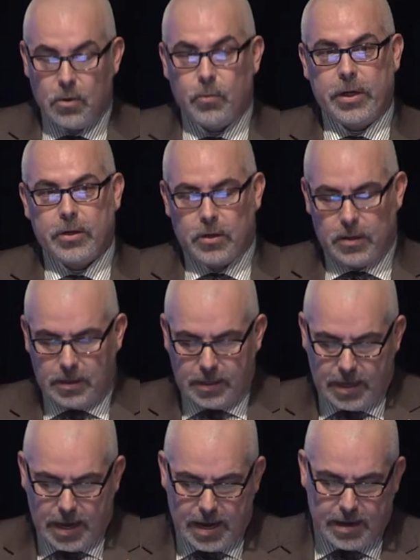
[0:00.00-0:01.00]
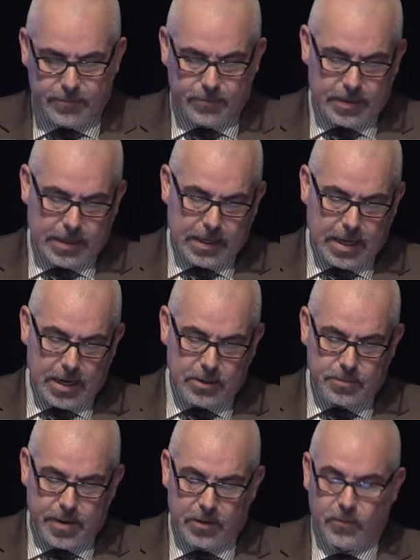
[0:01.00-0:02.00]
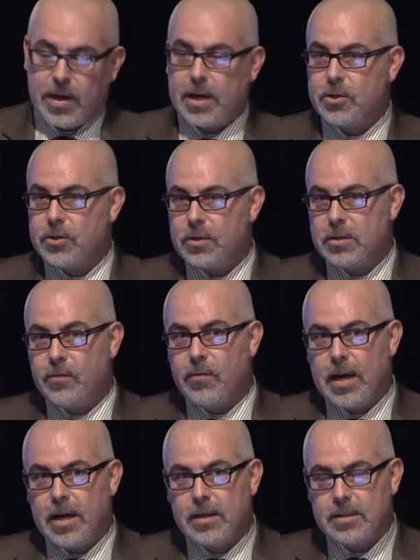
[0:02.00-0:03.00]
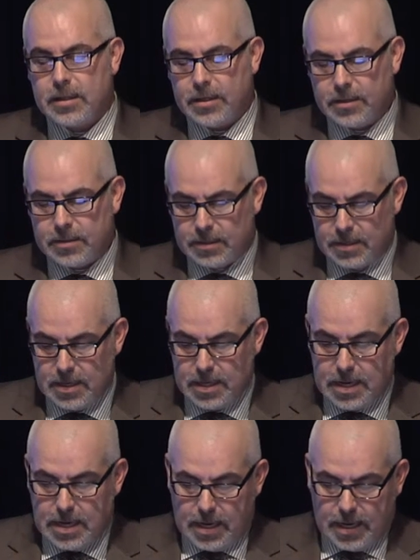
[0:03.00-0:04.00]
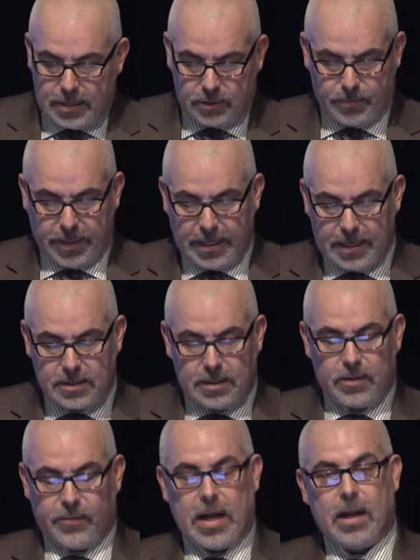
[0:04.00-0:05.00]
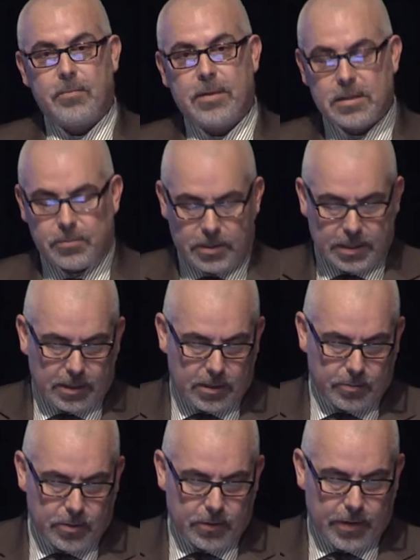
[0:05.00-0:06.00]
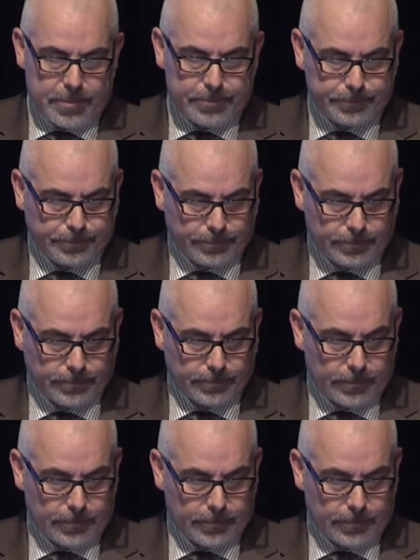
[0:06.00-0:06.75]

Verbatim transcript: We currently have engaged manufacturers and financiers and to begin to develop this particular program.